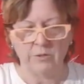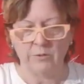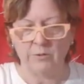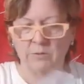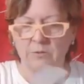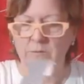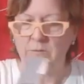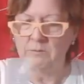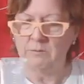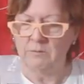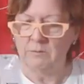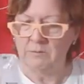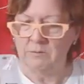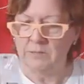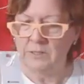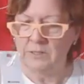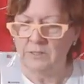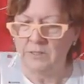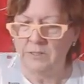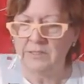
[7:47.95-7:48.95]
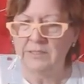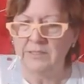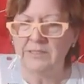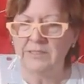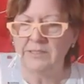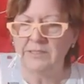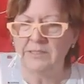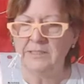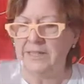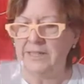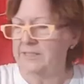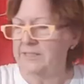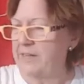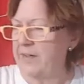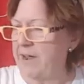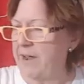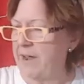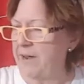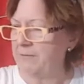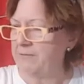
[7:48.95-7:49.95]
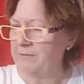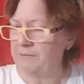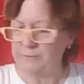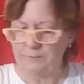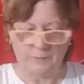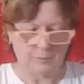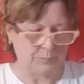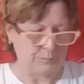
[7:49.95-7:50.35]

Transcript: So this is nice to have.